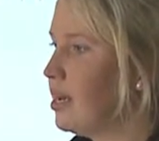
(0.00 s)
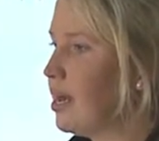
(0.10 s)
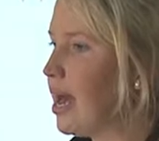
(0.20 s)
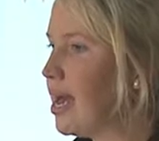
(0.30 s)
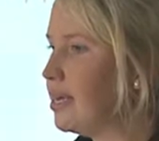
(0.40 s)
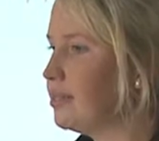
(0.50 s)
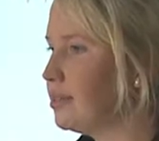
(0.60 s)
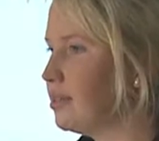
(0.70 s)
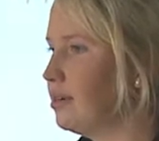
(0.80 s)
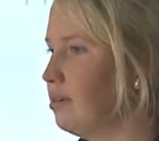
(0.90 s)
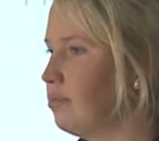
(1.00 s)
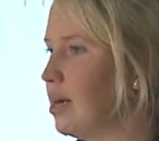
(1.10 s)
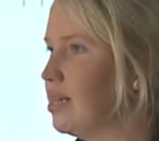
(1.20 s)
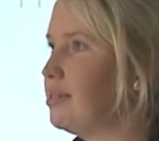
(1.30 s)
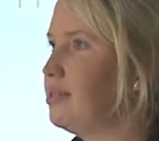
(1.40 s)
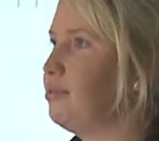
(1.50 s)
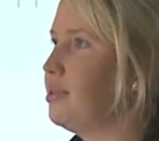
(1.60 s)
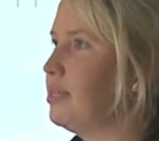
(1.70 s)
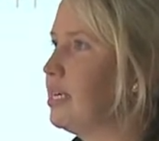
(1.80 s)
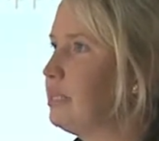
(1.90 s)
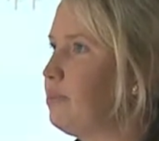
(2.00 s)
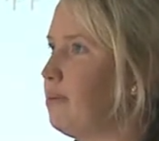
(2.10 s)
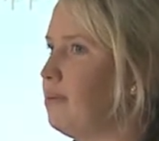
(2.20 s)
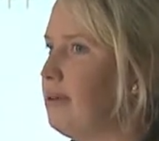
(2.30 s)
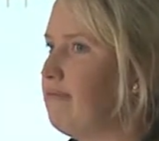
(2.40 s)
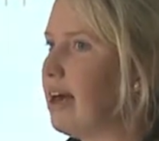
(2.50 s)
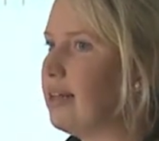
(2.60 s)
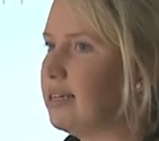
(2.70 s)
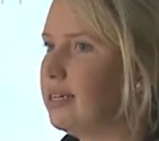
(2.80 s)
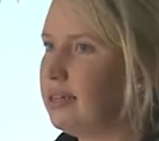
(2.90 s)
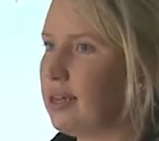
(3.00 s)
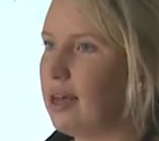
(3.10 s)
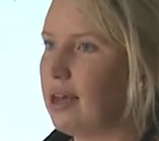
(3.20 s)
And while I still think that's probably valid,